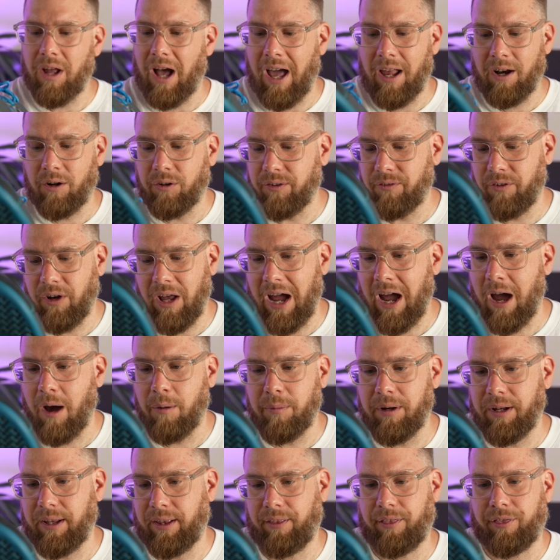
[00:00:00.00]
I don't even know how
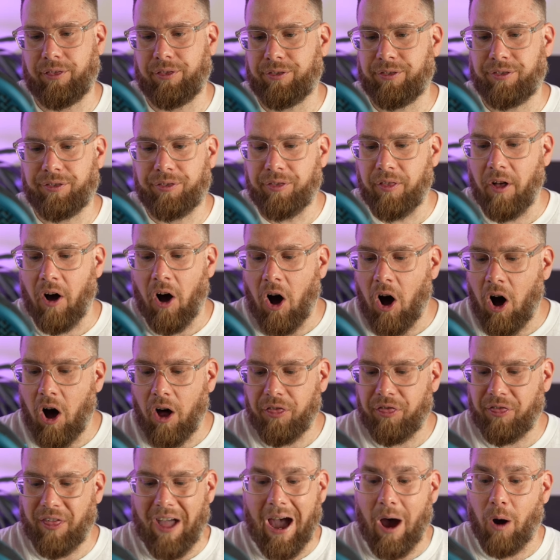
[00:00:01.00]
many
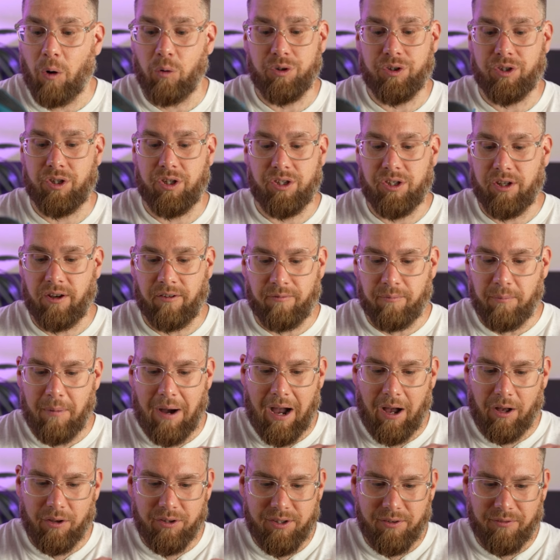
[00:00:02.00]
thousands of
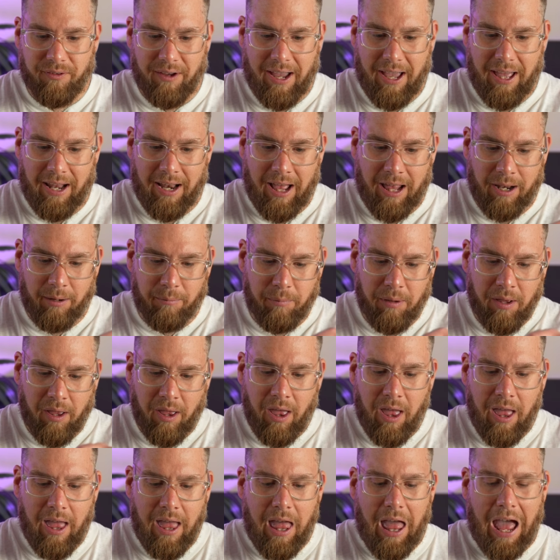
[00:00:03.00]
miles I've had on them.
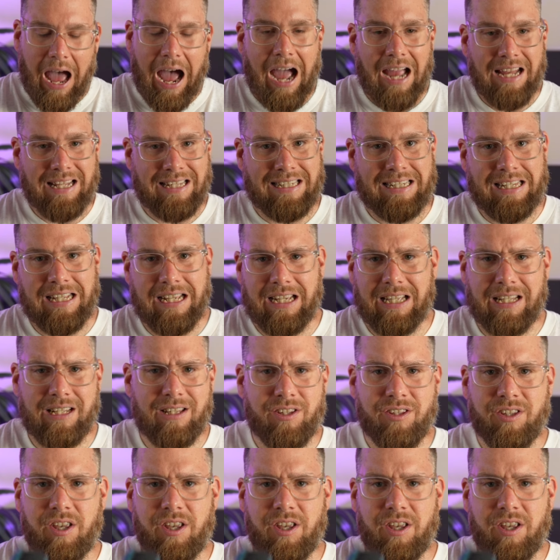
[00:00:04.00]
I did